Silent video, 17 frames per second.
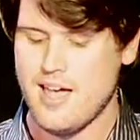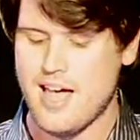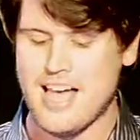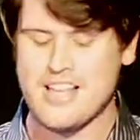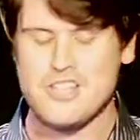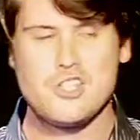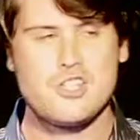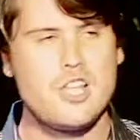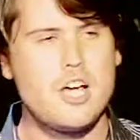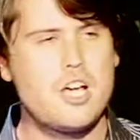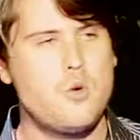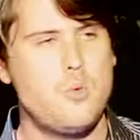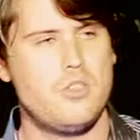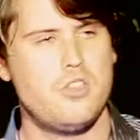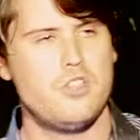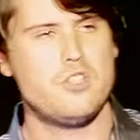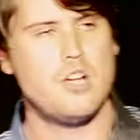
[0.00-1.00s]
I stuck
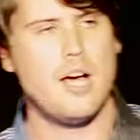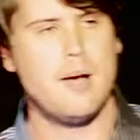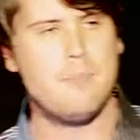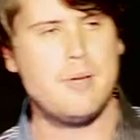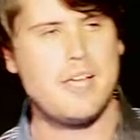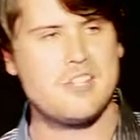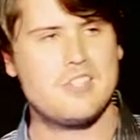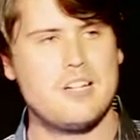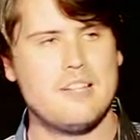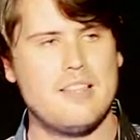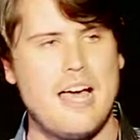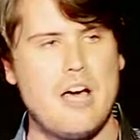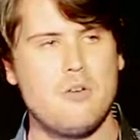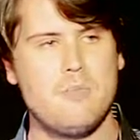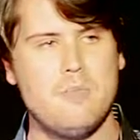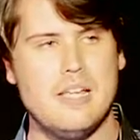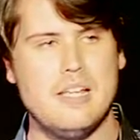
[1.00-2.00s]
with the job because it
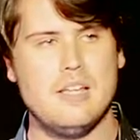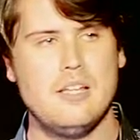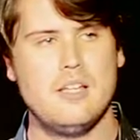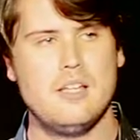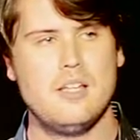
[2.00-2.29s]
allowed me